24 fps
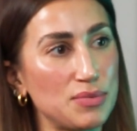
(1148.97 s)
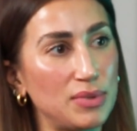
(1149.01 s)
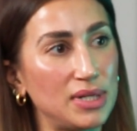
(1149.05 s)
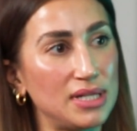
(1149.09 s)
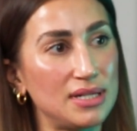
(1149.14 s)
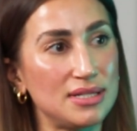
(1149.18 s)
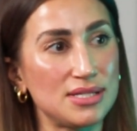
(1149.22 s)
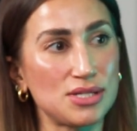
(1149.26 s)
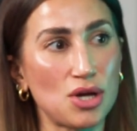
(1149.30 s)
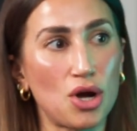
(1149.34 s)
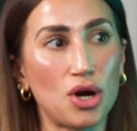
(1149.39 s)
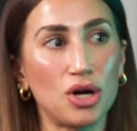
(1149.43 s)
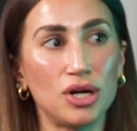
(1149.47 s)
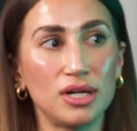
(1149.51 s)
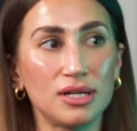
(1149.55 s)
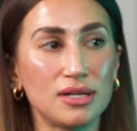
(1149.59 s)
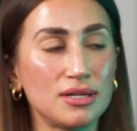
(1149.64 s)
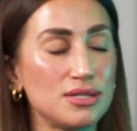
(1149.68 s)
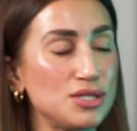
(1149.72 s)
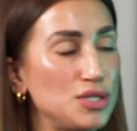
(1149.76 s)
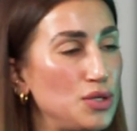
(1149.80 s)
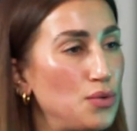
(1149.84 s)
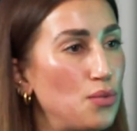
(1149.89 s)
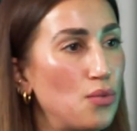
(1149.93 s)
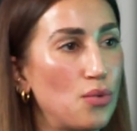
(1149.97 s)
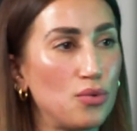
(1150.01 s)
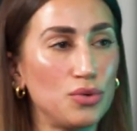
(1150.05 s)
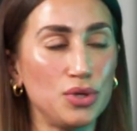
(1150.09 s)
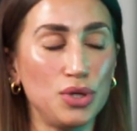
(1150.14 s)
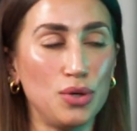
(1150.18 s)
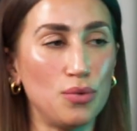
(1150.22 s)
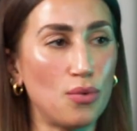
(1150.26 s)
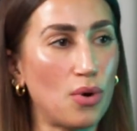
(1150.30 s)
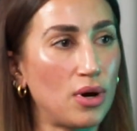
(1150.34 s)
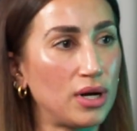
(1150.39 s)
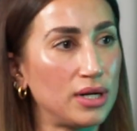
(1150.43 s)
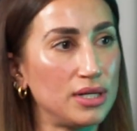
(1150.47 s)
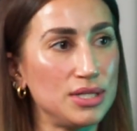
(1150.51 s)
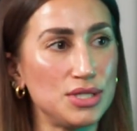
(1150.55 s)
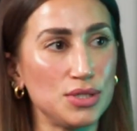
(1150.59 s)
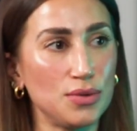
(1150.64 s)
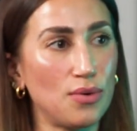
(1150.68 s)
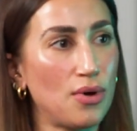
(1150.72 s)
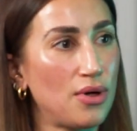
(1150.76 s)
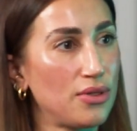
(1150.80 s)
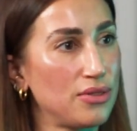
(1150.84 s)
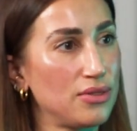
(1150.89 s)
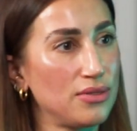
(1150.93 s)
But it's hard because you want to
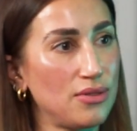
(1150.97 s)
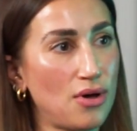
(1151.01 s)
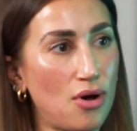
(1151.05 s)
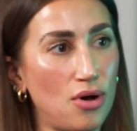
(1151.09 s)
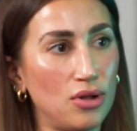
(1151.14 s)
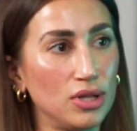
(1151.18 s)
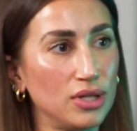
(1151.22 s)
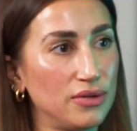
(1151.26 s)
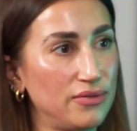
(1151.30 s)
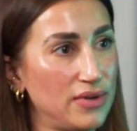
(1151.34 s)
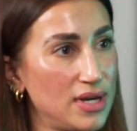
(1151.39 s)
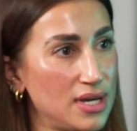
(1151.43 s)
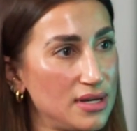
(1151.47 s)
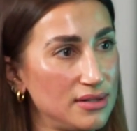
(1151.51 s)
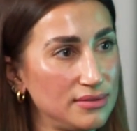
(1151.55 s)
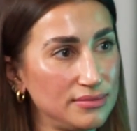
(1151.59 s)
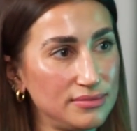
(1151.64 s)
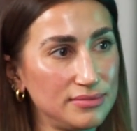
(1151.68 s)
do all of it.